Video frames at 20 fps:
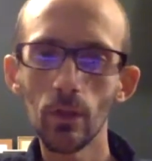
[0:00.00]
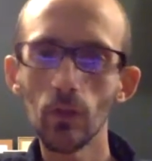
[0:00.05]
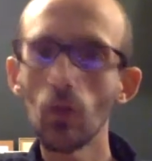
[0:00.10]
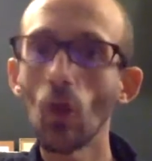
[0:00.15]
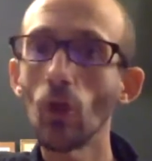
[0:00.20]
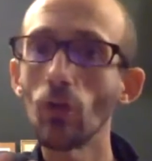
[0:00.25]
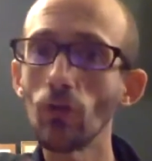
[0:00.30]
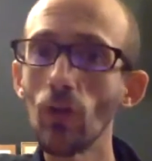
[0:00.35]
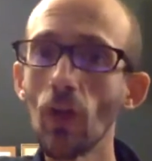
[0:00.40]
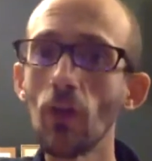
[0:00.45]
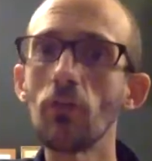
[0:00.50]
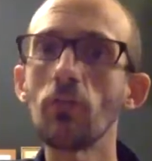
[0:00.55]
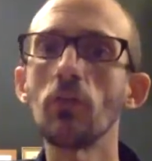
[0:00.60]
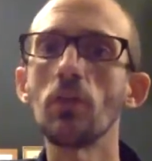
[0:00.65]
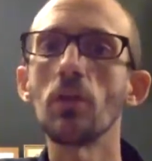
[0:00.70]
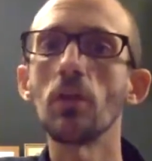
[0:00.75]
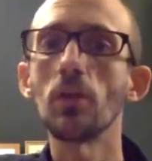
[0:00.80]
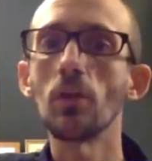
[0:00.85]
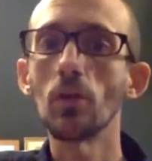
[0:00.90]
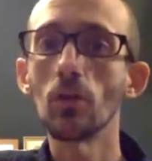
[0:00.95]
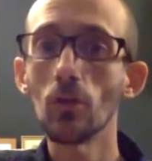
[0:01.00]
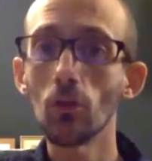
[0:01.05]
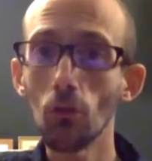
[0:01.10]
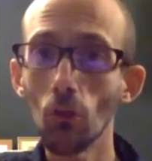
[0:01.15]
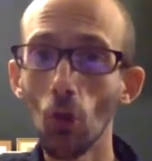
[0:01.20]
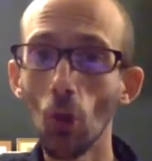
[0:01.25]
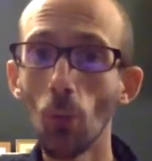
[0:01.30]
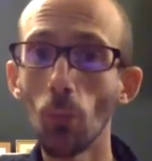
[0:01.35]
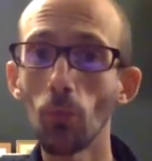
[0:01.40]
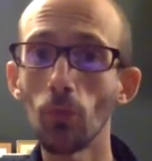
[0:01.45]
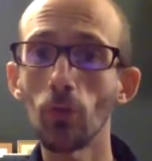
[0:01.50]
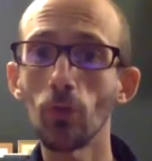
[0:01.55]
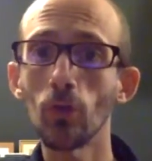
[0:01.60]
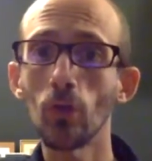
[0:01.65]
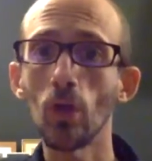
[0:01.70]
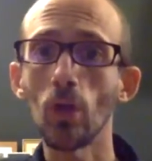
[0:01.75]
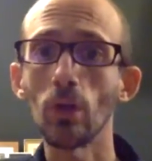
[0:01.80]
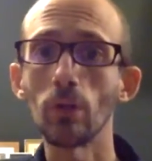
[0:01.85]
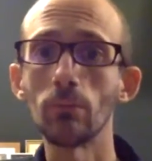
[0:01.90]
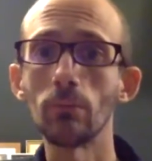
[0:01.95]
digest and interpret
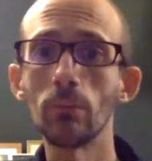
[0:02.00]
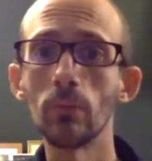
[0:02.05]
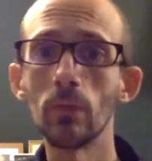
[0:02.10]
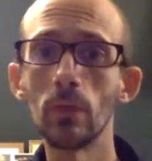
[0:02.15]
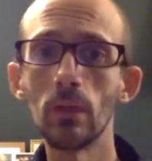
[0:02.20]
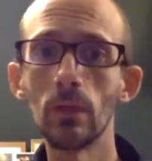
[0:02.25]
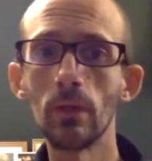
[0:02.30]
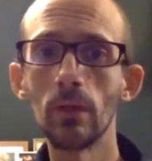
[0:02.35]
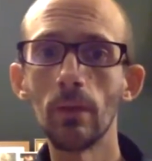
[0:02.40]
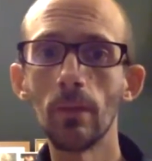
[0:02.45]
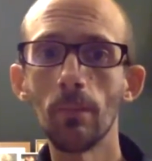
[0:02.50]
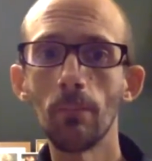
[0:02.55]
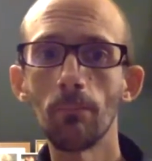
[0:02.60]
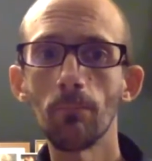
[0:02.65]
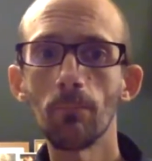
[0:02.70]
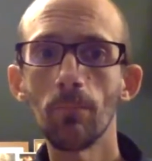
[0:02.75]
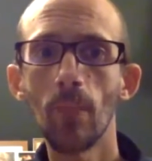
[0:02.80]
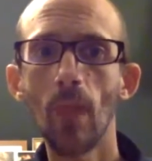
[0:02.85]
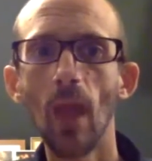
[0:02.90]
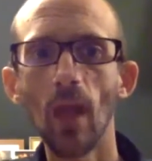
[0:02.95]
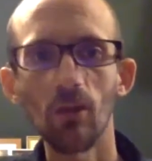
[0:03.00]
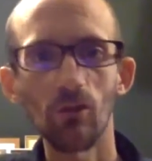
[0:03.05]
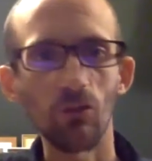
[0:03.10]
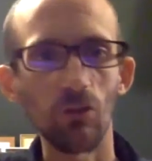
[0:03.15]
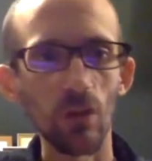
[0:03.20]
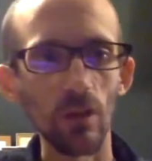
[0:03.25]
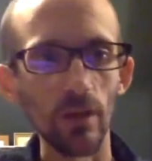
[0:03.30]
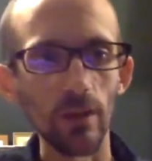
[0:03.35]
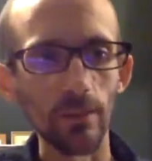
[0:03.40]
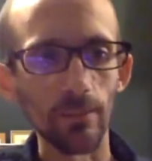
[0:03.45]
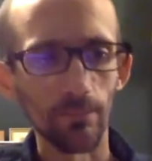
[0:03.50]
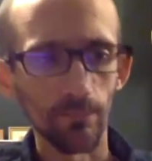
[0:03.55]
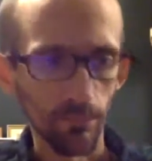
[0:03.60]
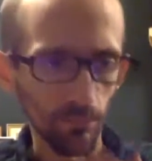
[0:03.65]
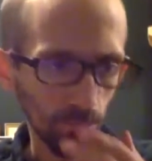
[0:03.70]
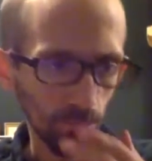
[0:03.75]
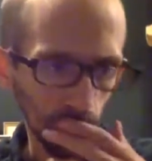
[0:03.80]
and go, actually,